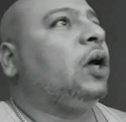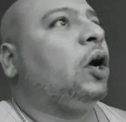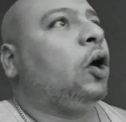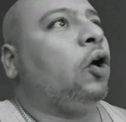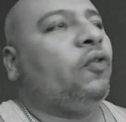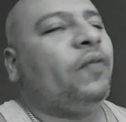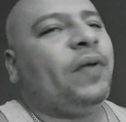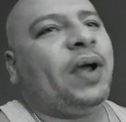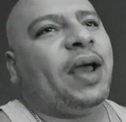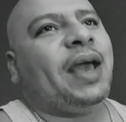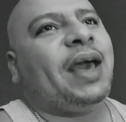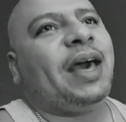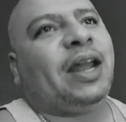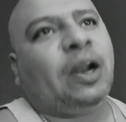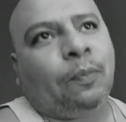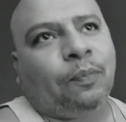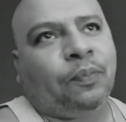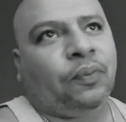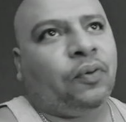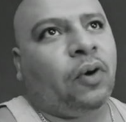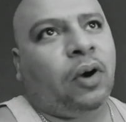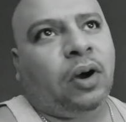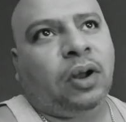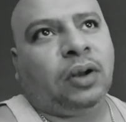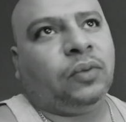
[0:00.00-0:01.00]
O-Red had a
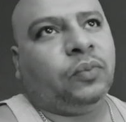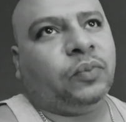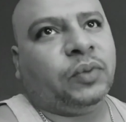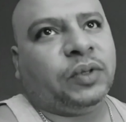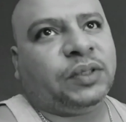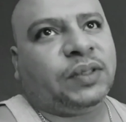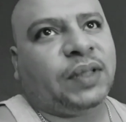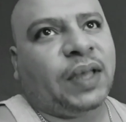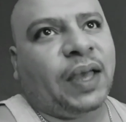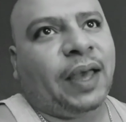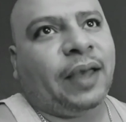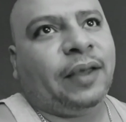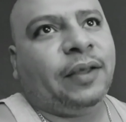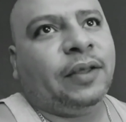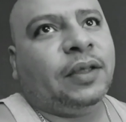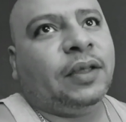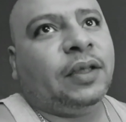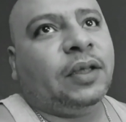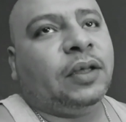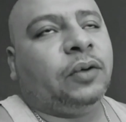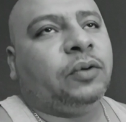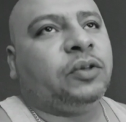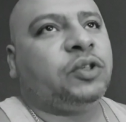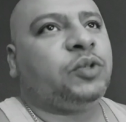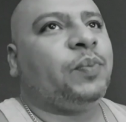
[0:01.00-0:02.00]
problem with that.
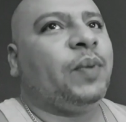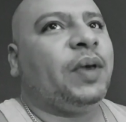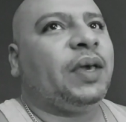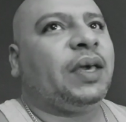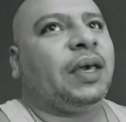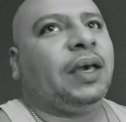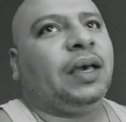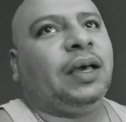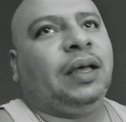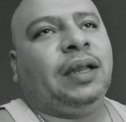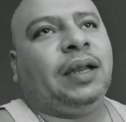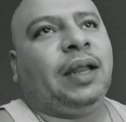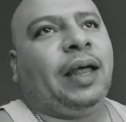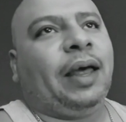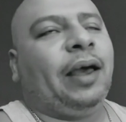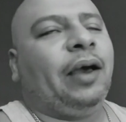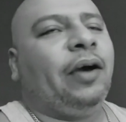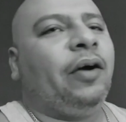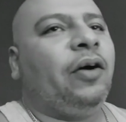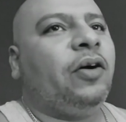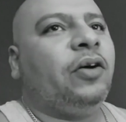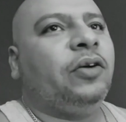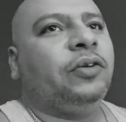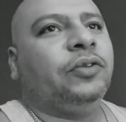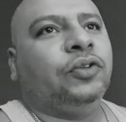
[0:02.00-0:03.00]
Was making like,
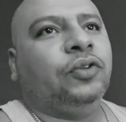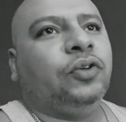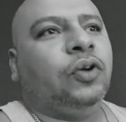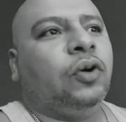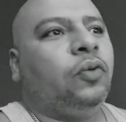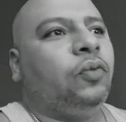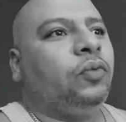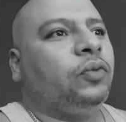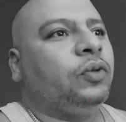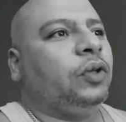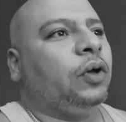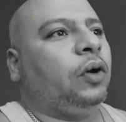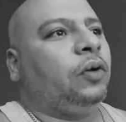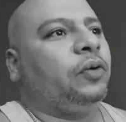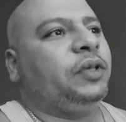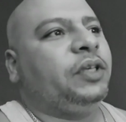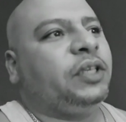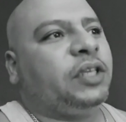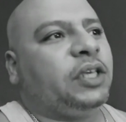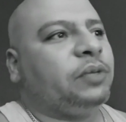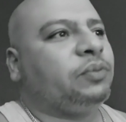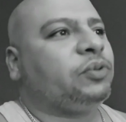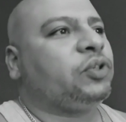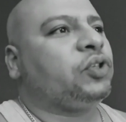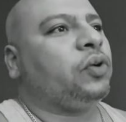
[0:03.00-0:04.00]
oh, you know, yo, he
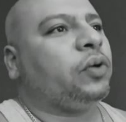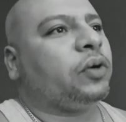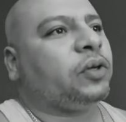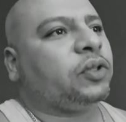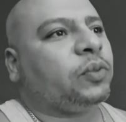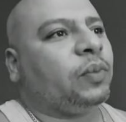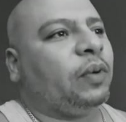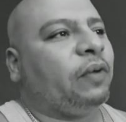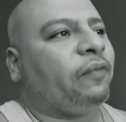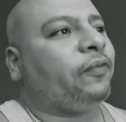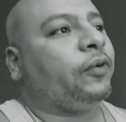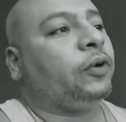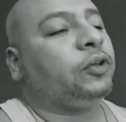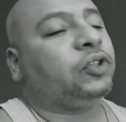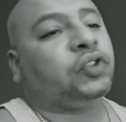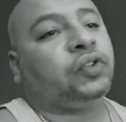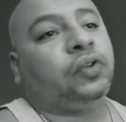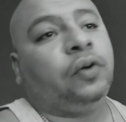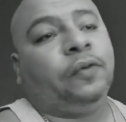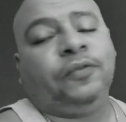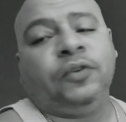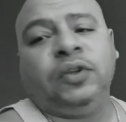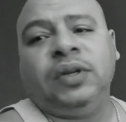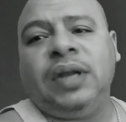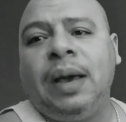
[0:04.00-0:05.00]
keeps talking throughout. First
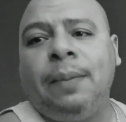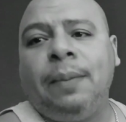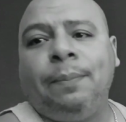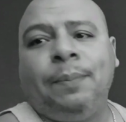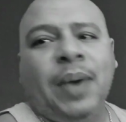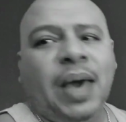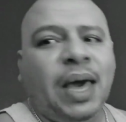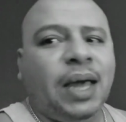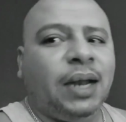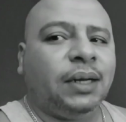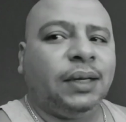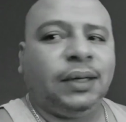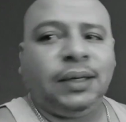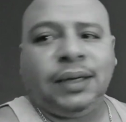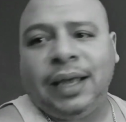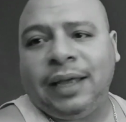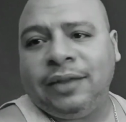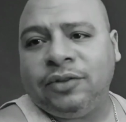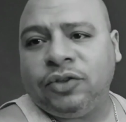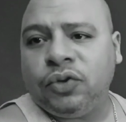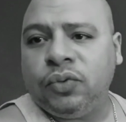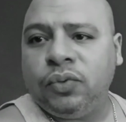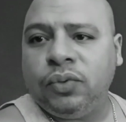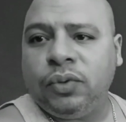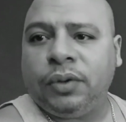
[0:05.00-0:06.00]
off, you're not battling
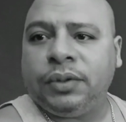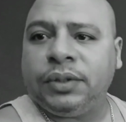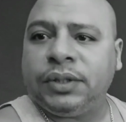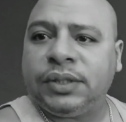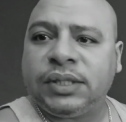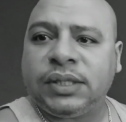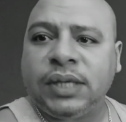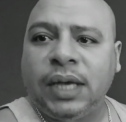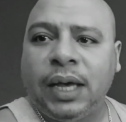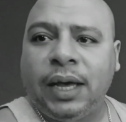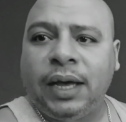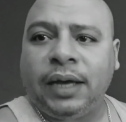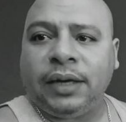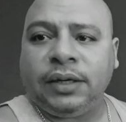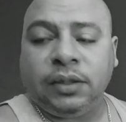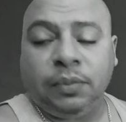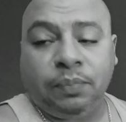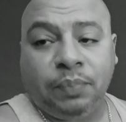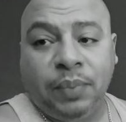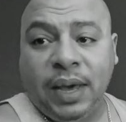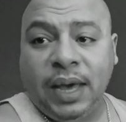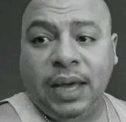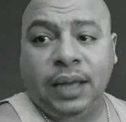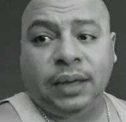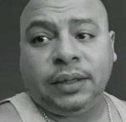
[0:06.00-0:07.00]
that dude on the side. You're
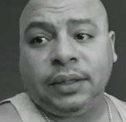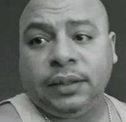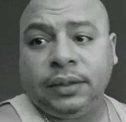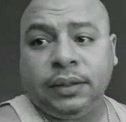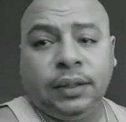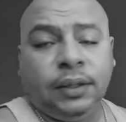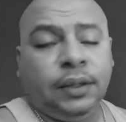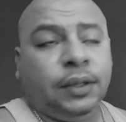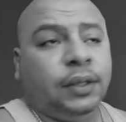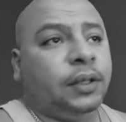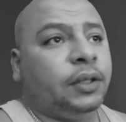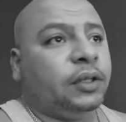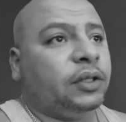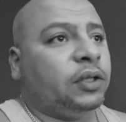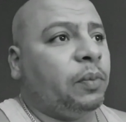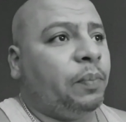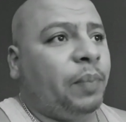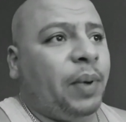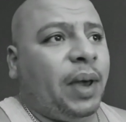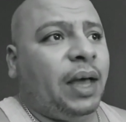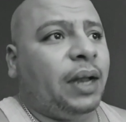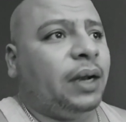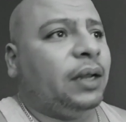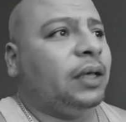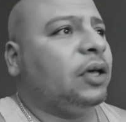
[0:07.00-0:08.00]
battling
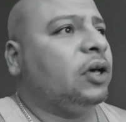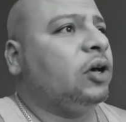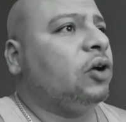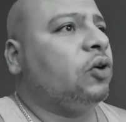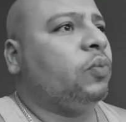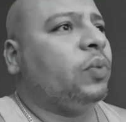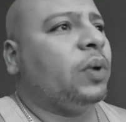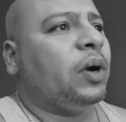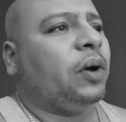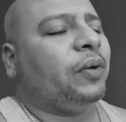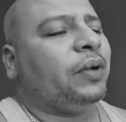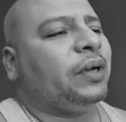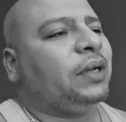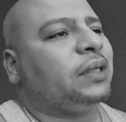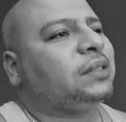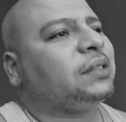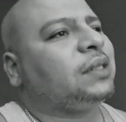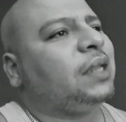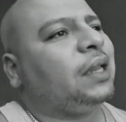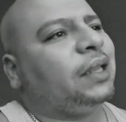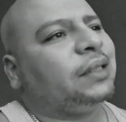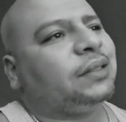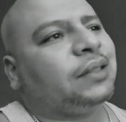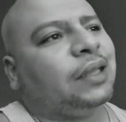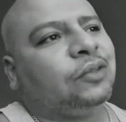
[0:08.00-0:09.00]
Ill Will, and it's
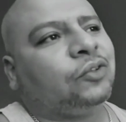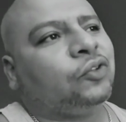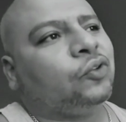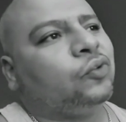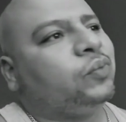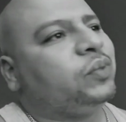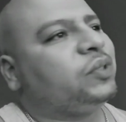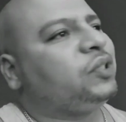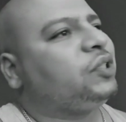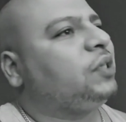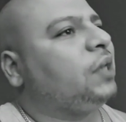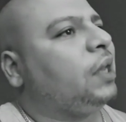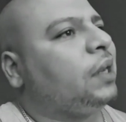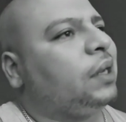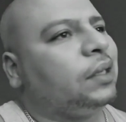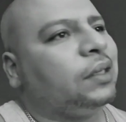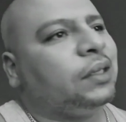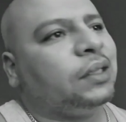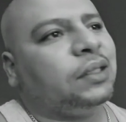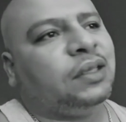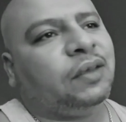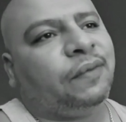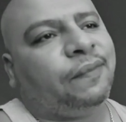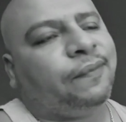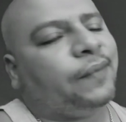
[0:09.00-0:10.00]
not like that dude was
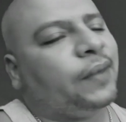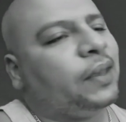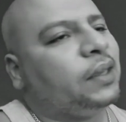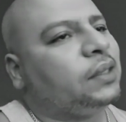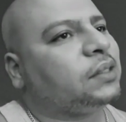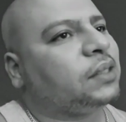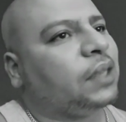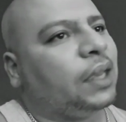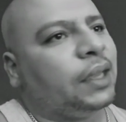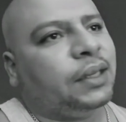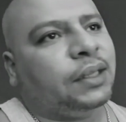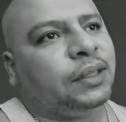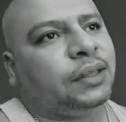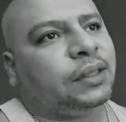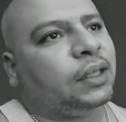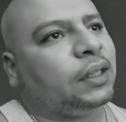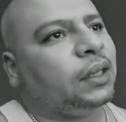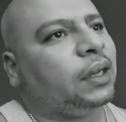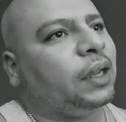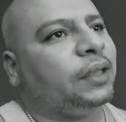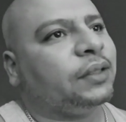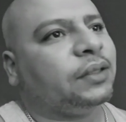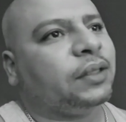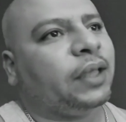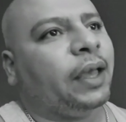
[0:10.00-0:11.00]
yelling in your face or anything
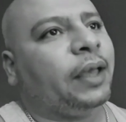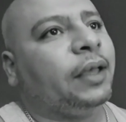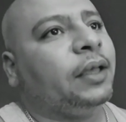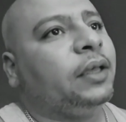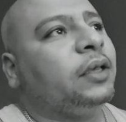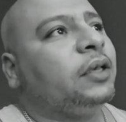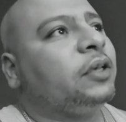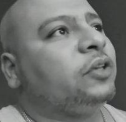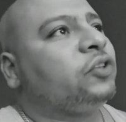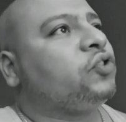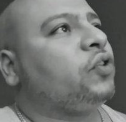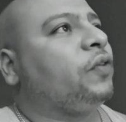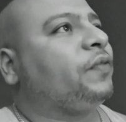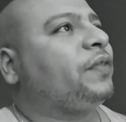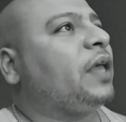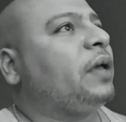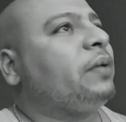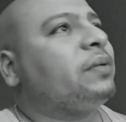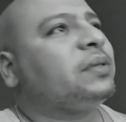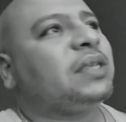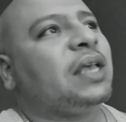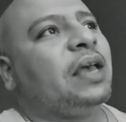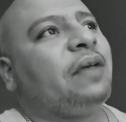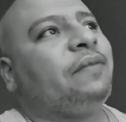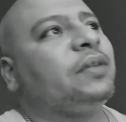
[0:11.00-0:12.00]
like that. So if they
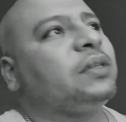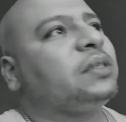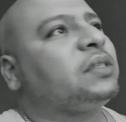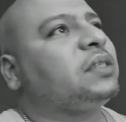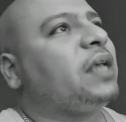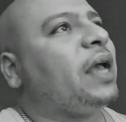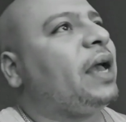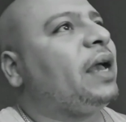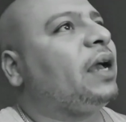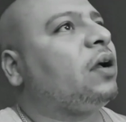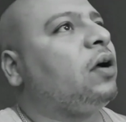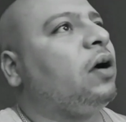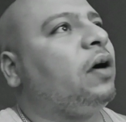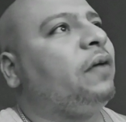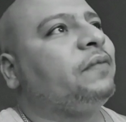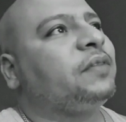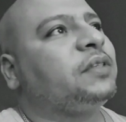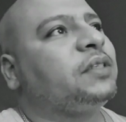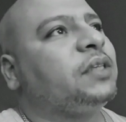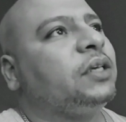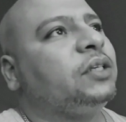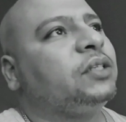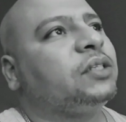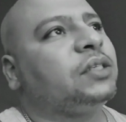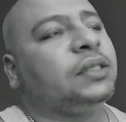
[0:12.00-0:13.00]
was having a side
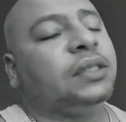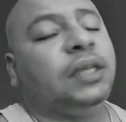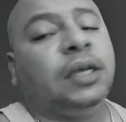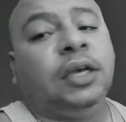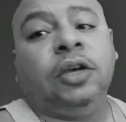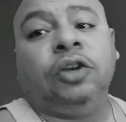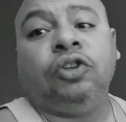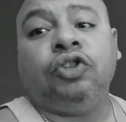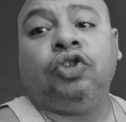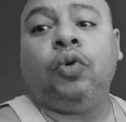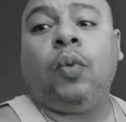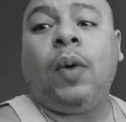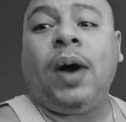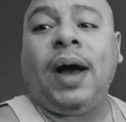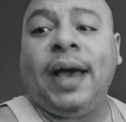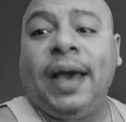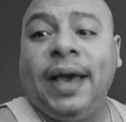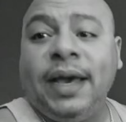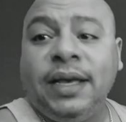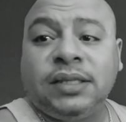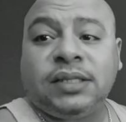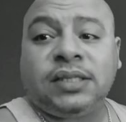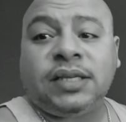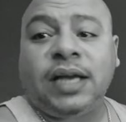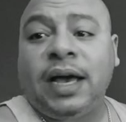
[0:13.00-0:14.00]
conversation, do I
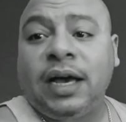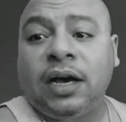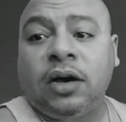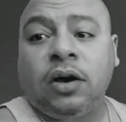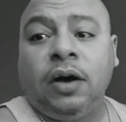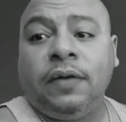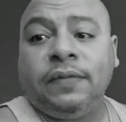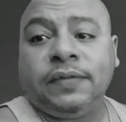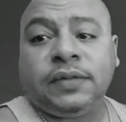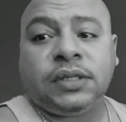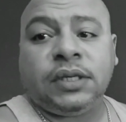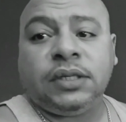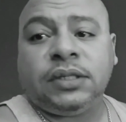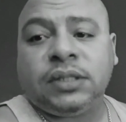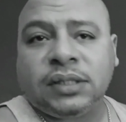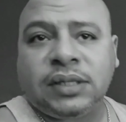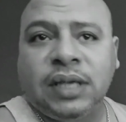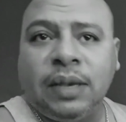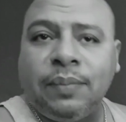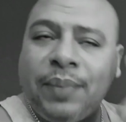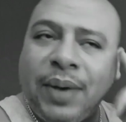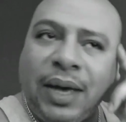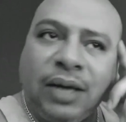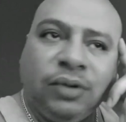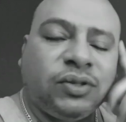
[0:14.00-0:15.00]
hate side conversations
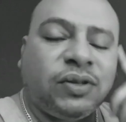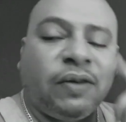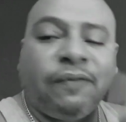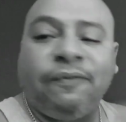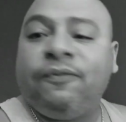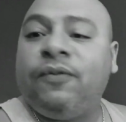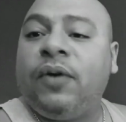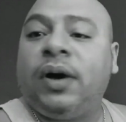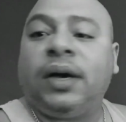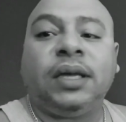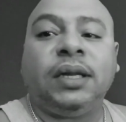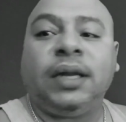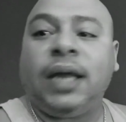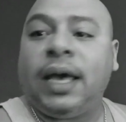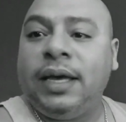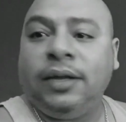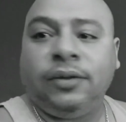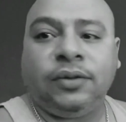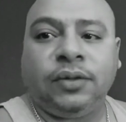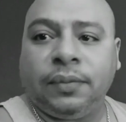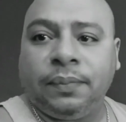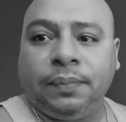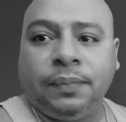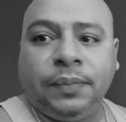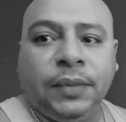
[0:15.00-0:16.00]
at battles? I fucking
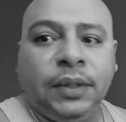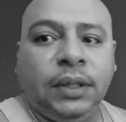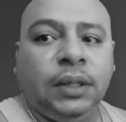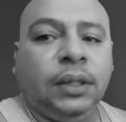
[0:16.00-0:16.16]
hate them.